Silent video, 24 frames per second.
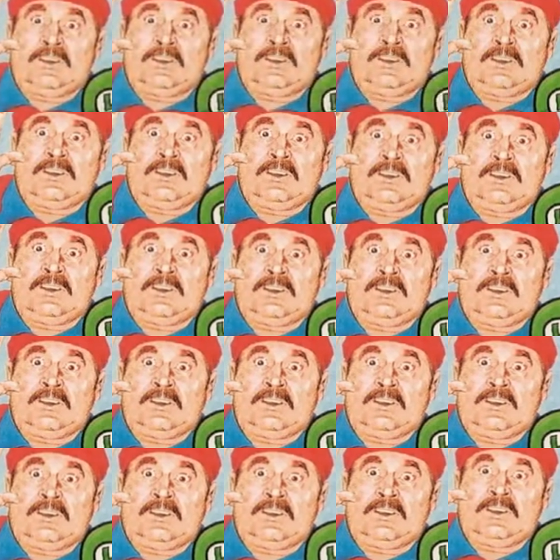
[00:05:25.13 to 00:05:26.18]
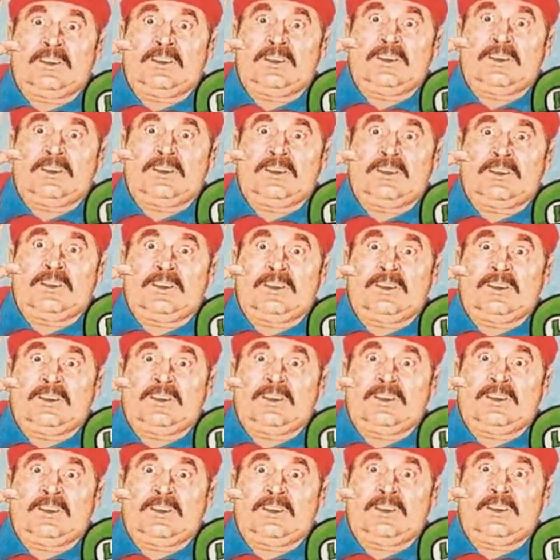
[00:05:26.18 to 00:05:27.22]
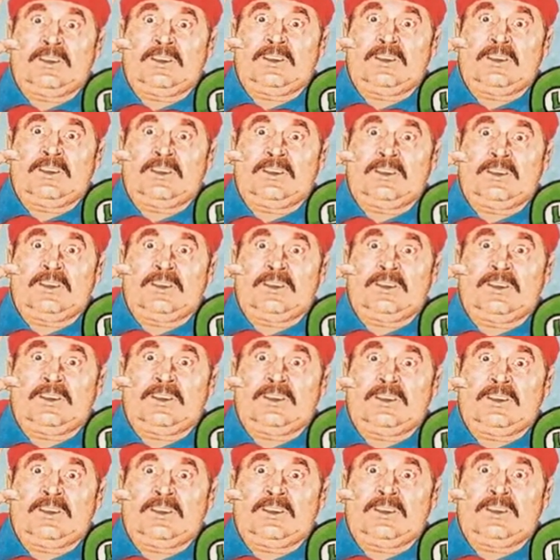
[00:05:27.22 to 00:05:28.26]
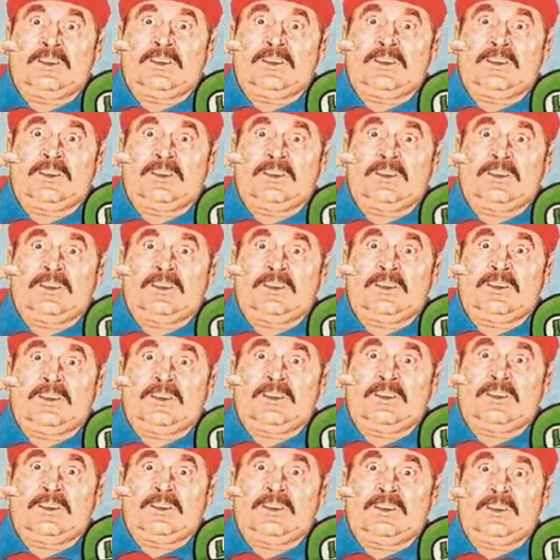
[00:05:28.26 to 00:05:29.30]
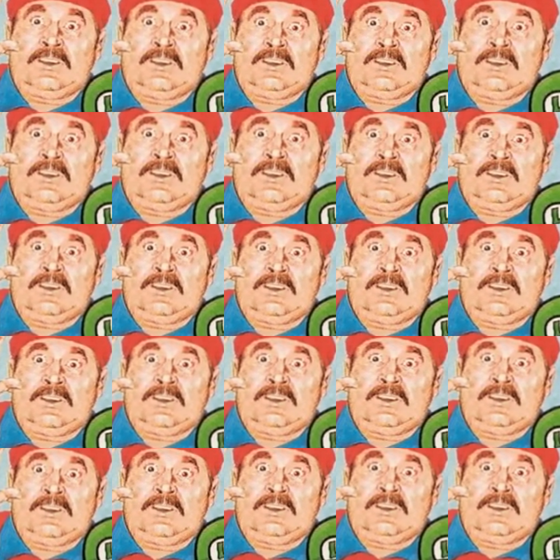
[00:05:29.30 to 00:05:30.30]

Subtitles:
No words are spoken by the person on screen.